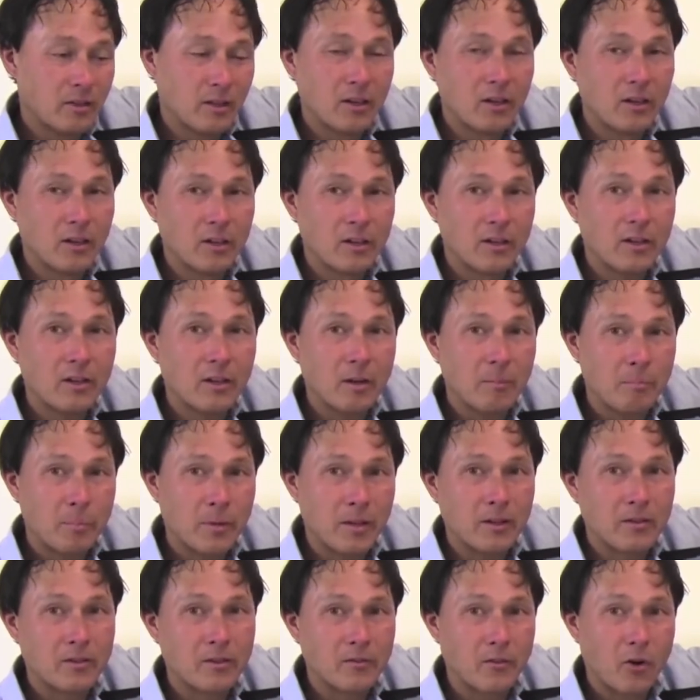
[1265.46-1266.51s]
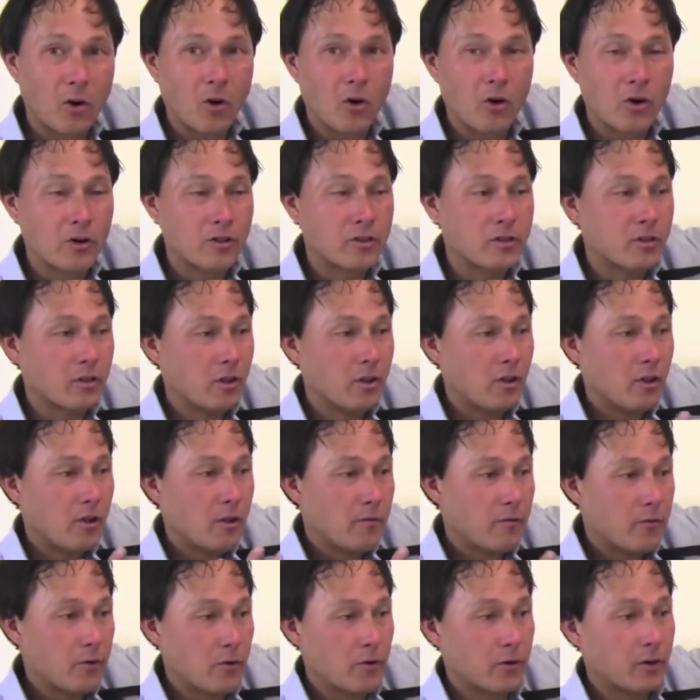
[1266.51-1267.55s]
literally a piece of art
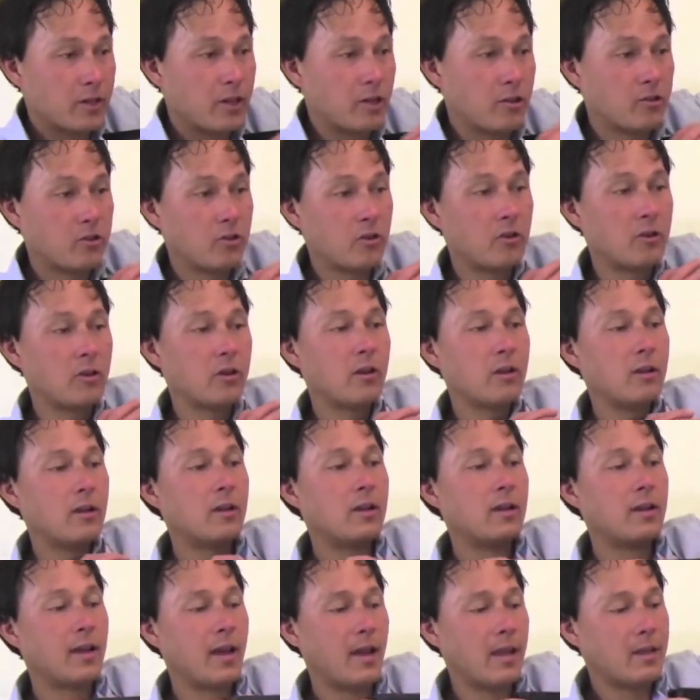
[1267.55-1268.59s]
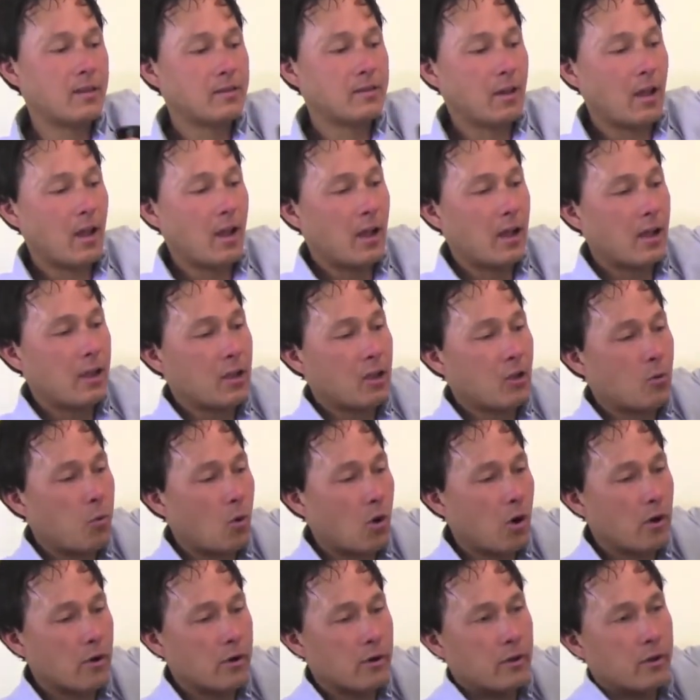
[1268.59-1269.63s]
for your kitchen. Nice, high
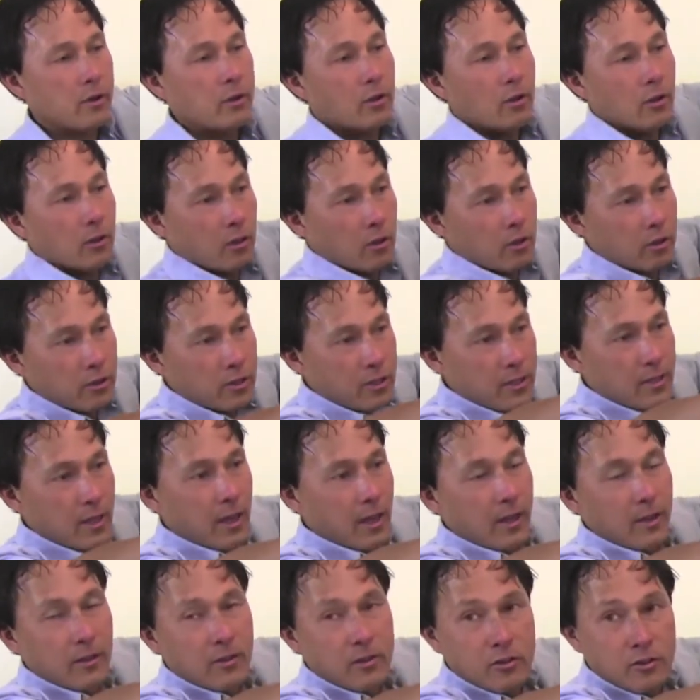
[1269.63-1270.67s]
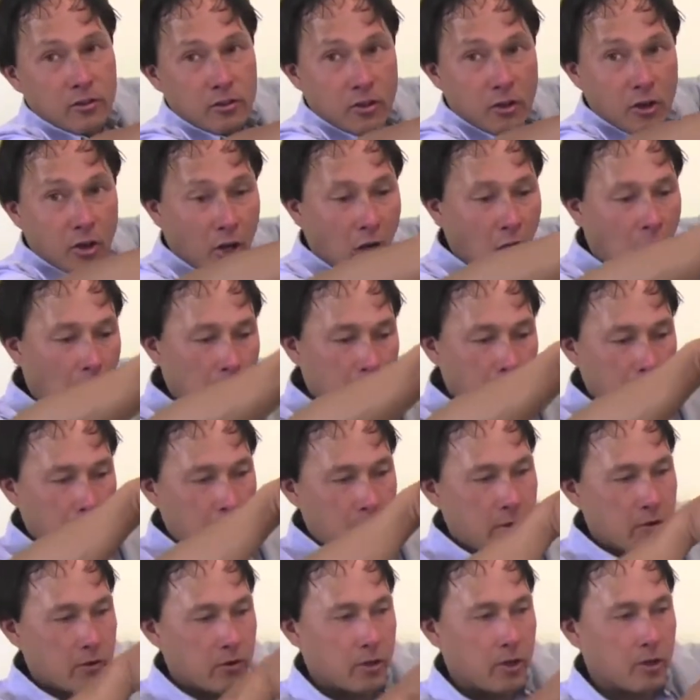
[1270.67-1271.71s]
quality, looks nice. It's going to
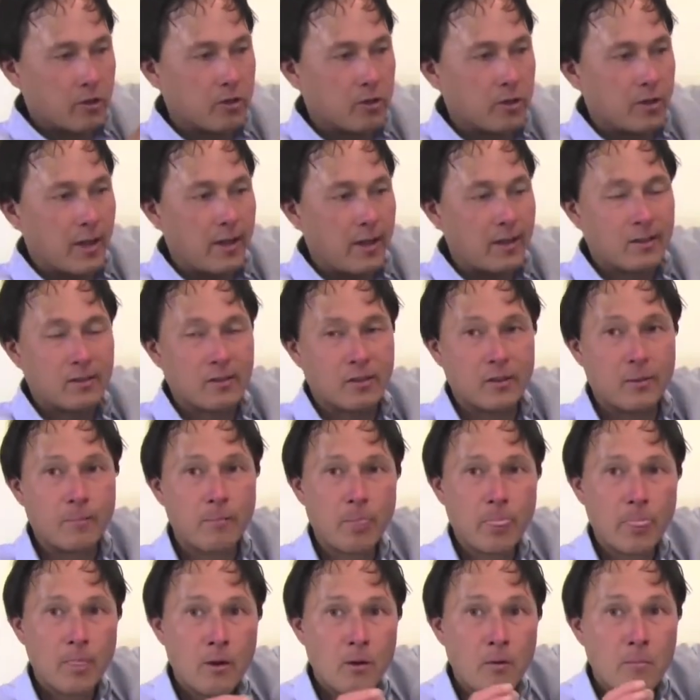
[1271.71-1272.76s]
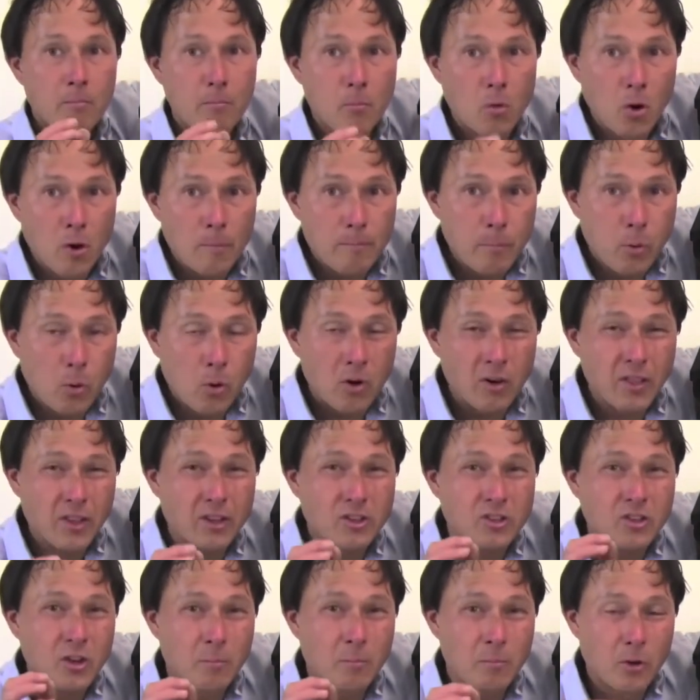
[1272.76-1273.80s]
complement your kitchen nicely. More importantly,
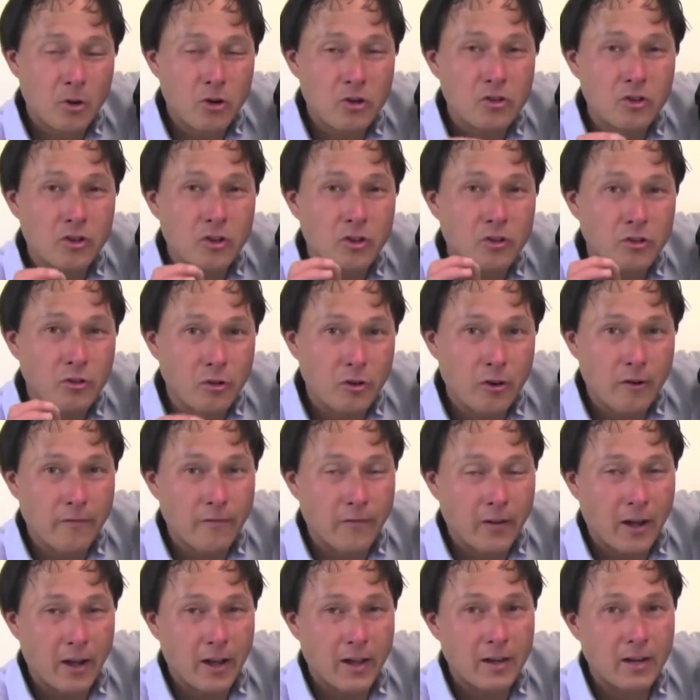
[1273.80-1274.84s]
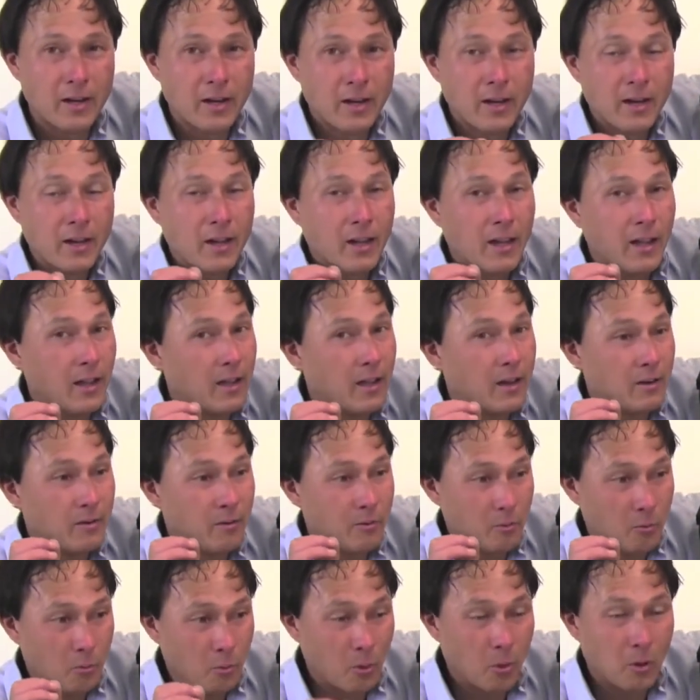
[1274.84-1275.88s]
it's commercially certified
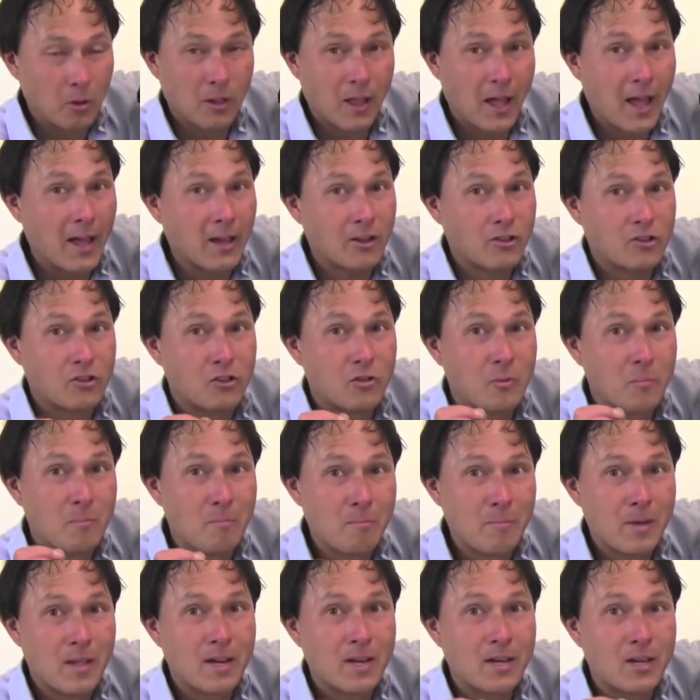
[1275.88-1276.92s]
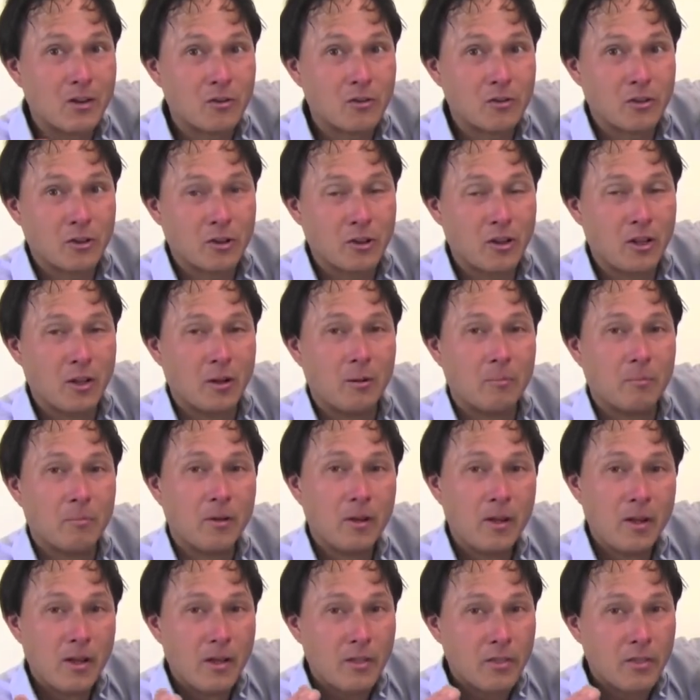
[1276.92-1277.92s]
and will last you many years to come.